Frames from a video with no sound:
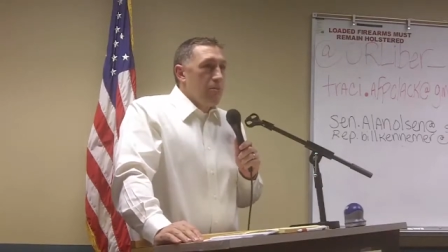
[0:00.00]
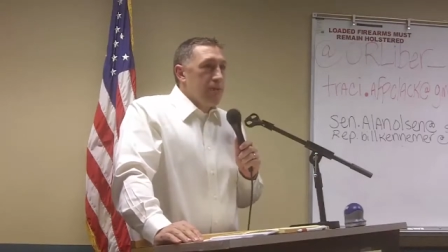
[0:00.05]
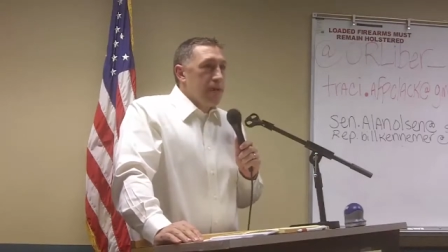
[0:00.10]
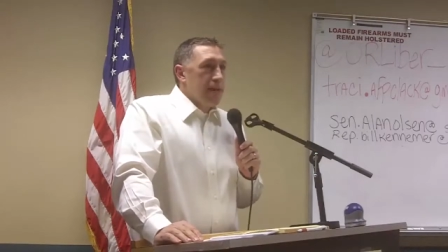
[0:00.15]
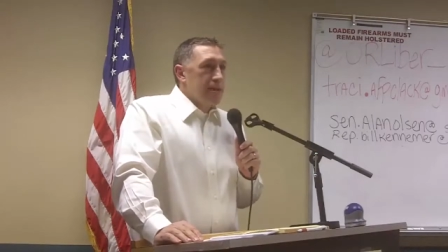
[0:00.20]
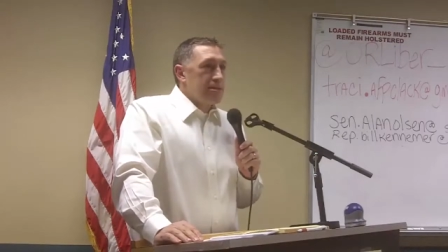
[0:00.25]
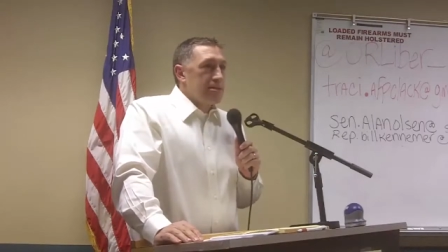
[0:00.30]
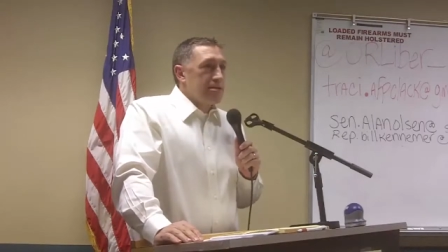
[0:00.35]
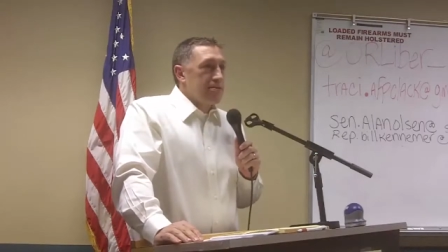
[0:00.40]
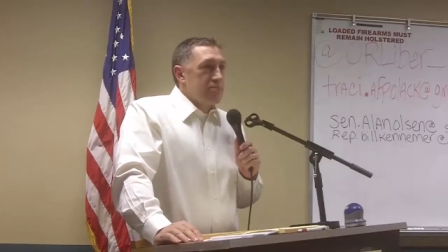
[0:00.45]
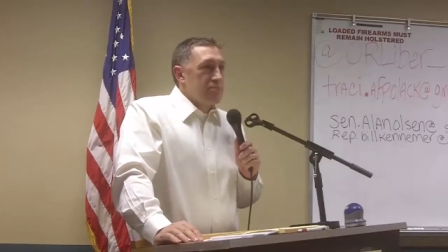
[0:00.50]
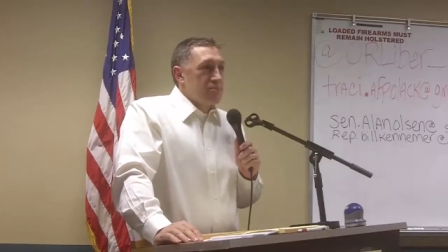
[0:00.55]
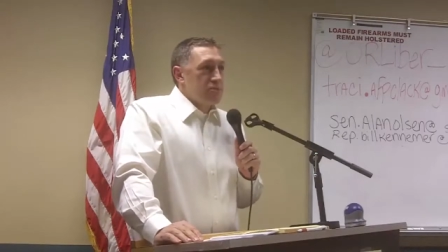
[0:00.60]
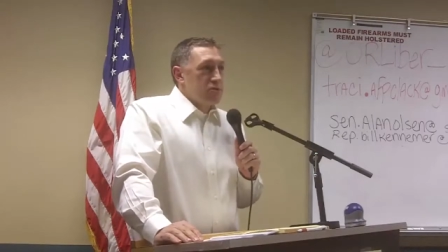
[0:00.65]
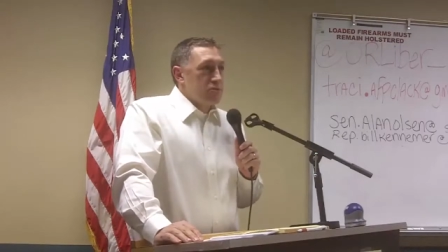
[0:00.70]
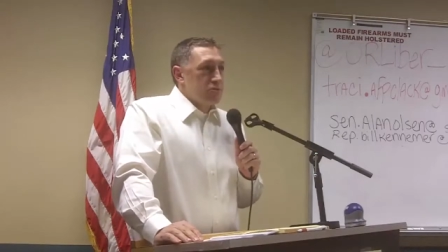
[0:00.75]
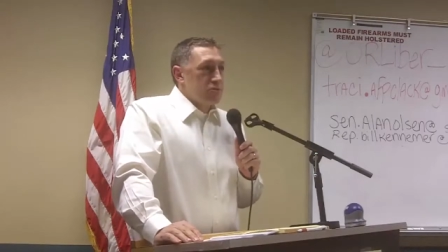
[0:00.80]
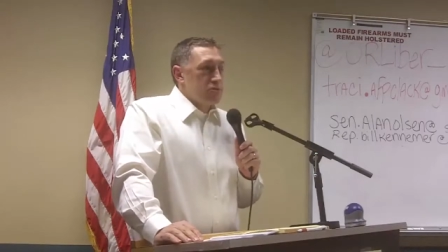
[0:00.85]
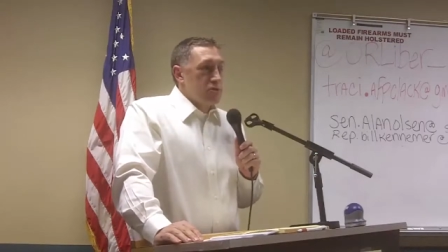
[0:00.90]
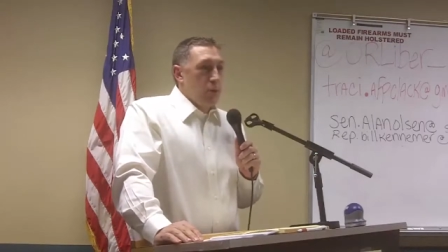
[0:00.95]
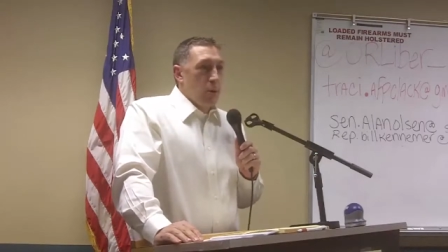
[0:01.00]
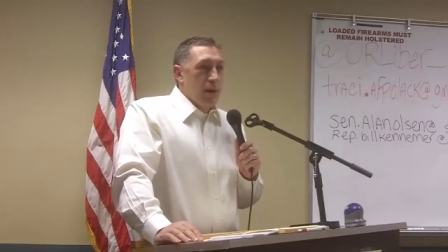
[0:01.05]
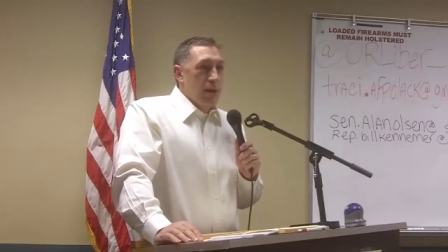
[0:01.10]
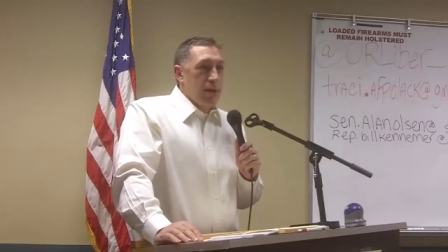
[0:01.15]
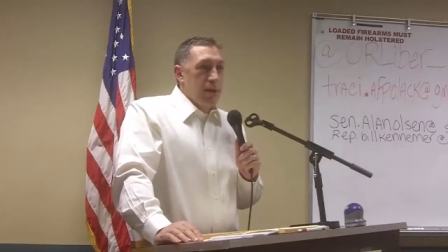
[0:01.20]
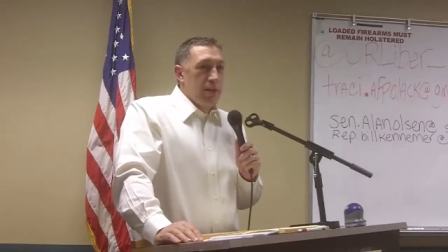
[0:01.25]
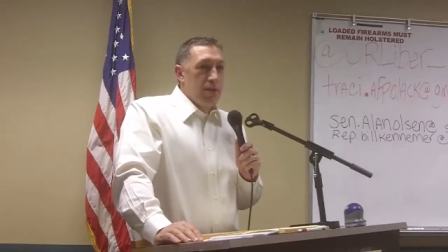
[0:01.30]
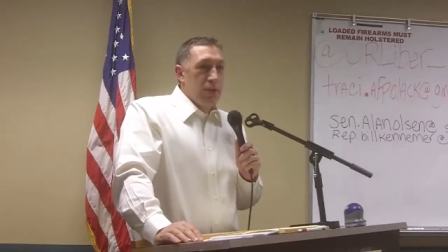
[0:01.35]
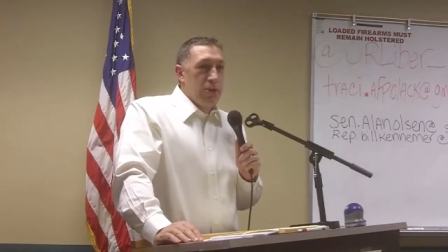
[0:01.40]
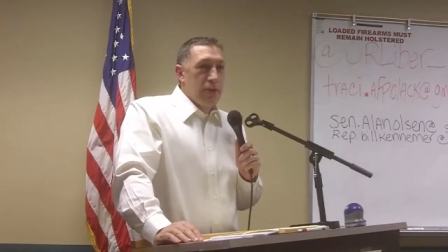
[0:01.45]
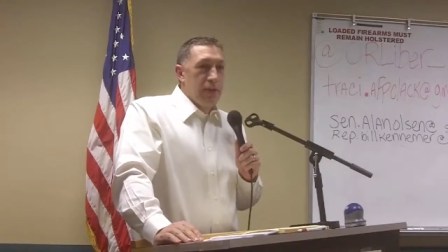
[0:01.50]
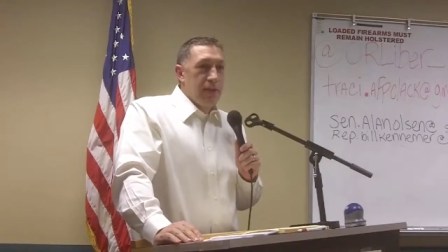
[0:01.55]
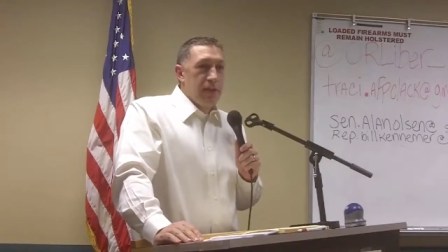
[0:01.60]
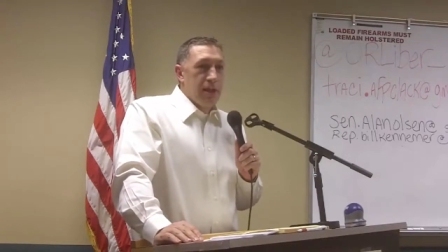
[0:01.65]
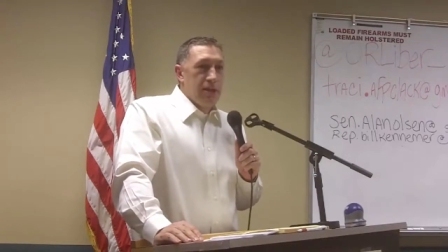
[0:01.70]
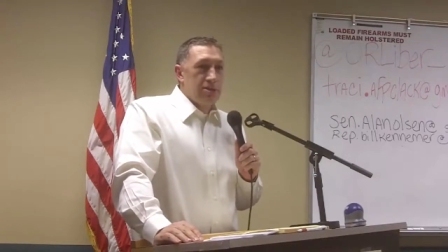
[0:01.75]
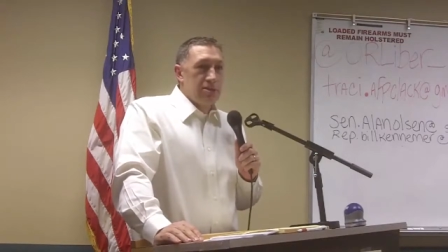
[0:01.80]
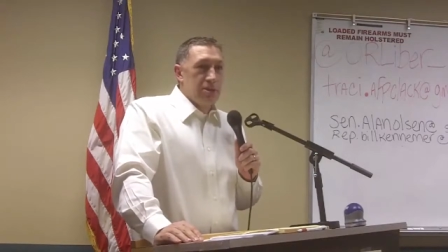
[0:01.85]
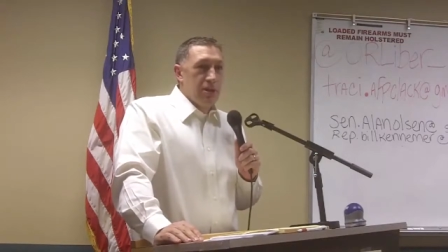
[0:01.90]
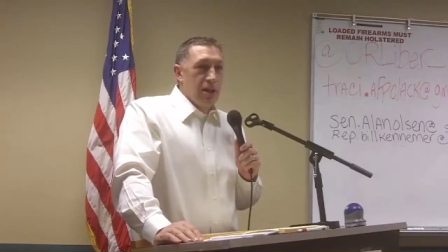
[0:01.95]
makes twenty to thirty
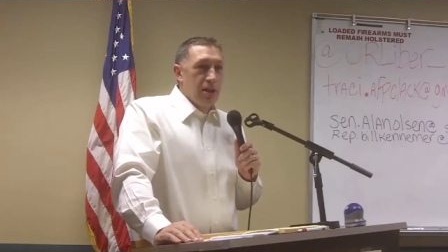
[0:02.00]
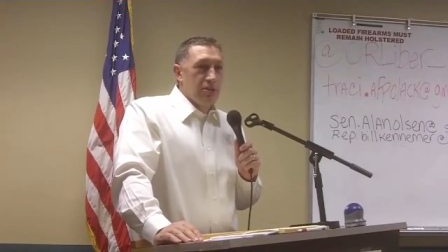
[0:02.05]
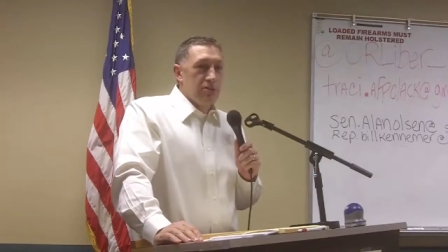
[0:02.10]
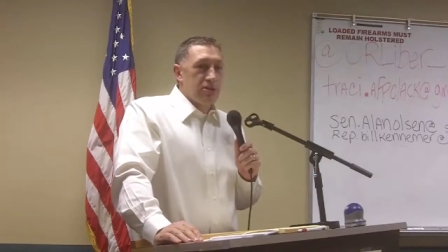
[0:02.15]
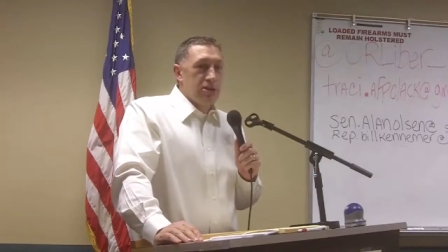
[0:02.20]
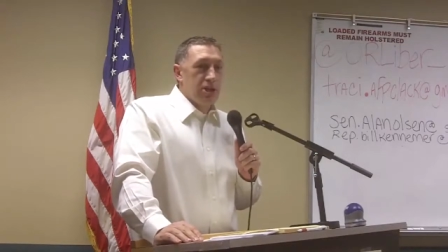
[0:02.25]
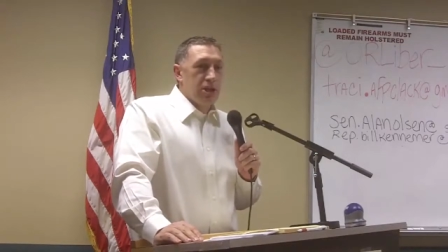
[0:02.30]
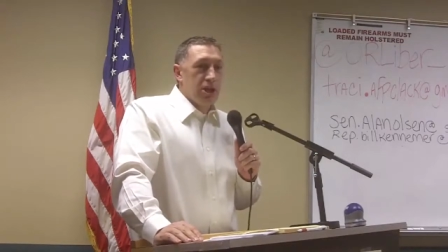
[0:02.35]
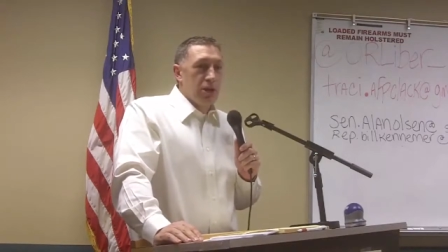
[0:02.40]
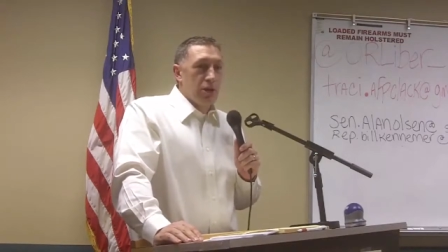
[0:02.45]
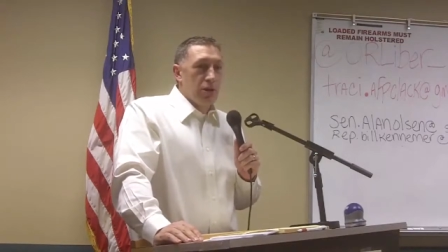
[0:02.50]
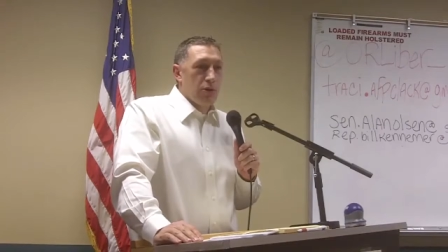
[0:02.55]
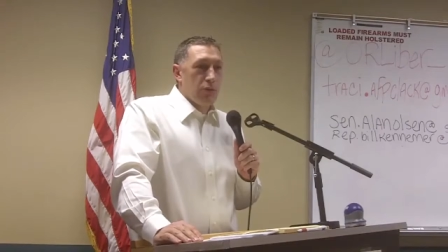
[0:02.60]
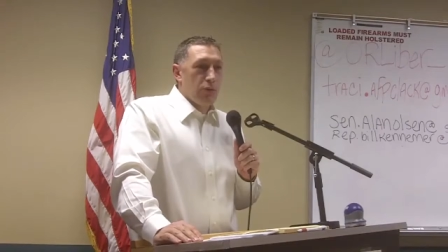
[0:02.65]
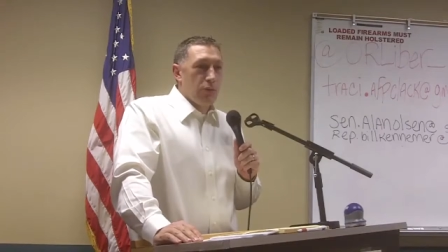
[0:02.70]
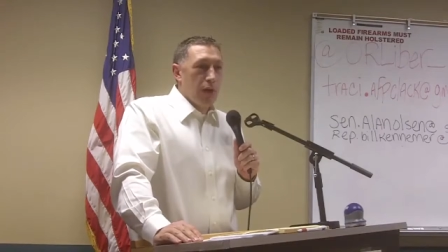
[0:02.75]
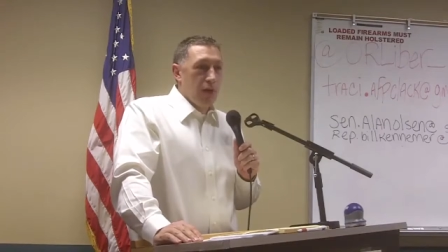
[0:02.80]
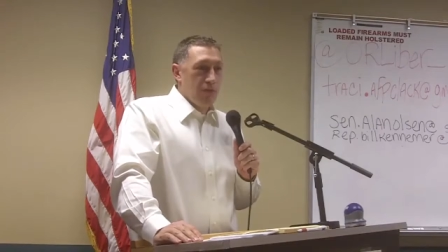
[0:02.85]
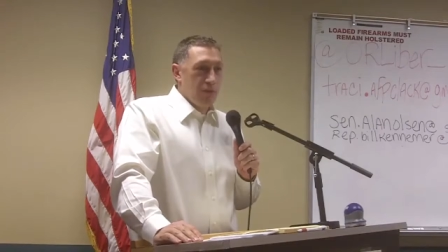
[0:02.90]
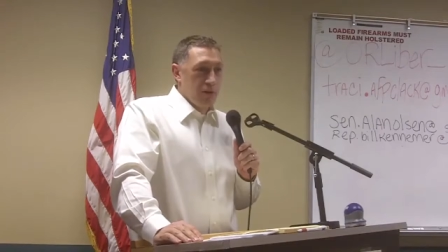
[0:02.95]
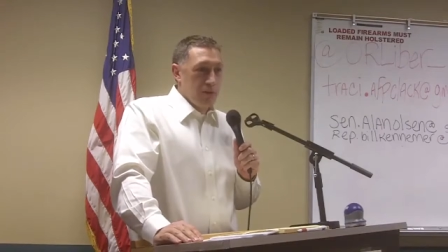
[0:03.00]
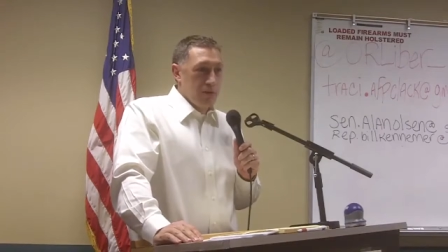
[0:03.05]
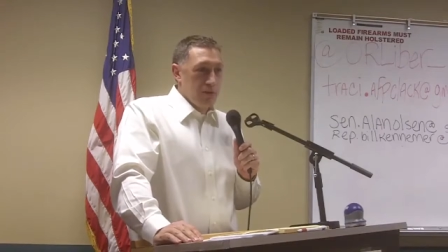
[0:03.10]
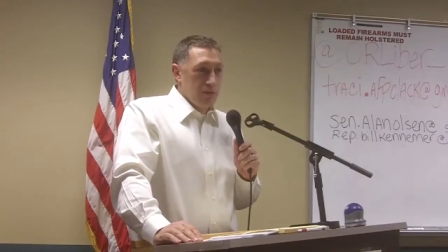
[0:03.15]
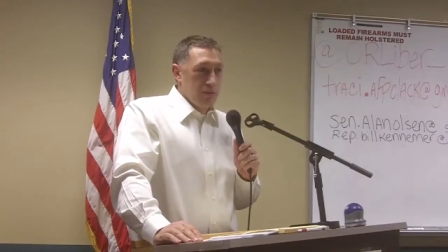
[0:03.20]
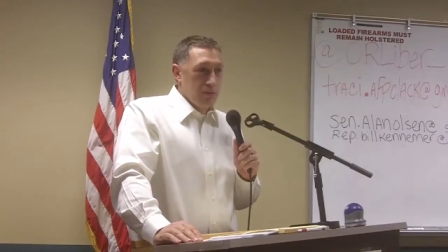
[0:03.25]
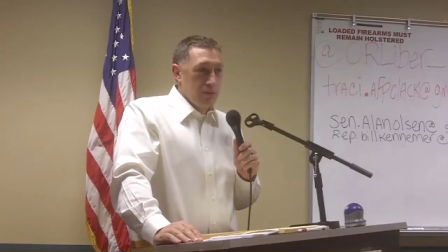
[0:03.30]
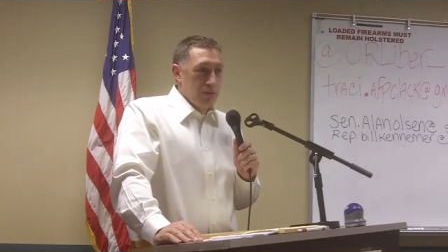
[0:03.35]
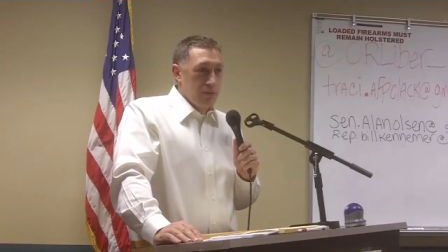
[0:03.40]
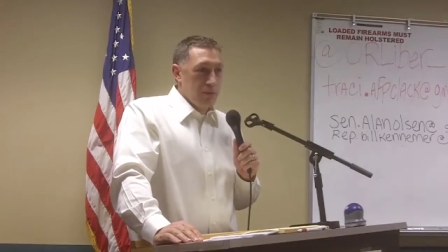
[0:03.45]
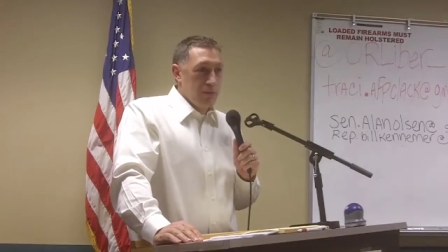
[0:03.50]
thousand dollars a year in revenue,